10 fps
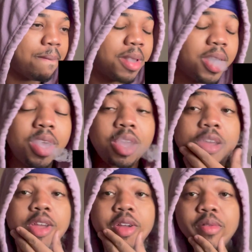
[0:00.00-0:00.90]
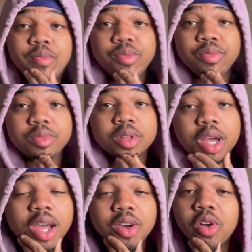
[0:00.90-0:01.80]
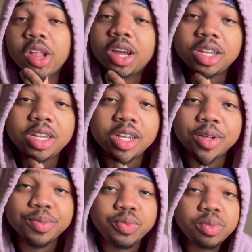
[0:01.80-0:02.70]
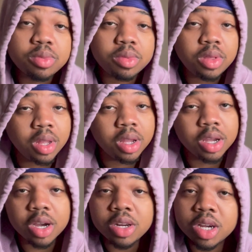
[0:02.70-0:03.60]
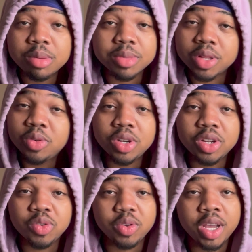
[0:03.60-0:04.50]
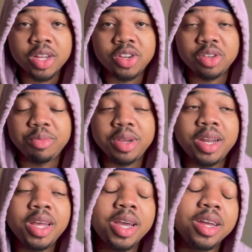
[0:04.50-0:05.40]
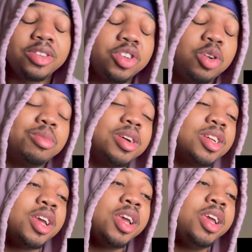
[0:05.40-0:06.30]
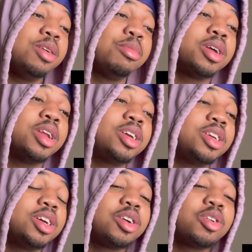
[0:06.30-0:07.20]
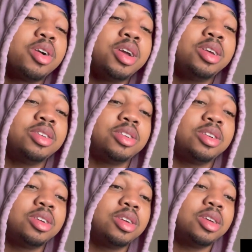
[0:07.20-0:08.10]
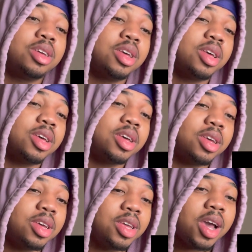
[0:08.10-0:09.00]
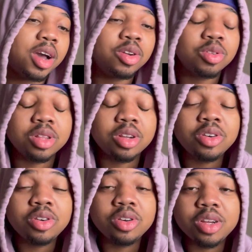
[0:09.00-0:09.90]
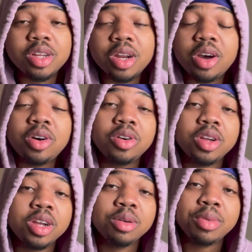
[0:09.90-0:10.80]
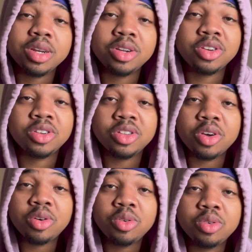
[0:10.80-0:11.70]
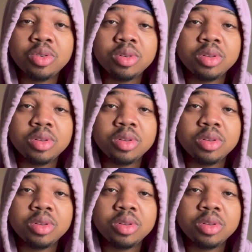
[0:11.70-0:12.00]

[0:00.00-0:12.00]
Hey, I ain't gonna lie, dude. Gunna coming through with these reactions, man. They got so much heat, bro. That shit crazy. And y'all know Thug and all, everybody just told him.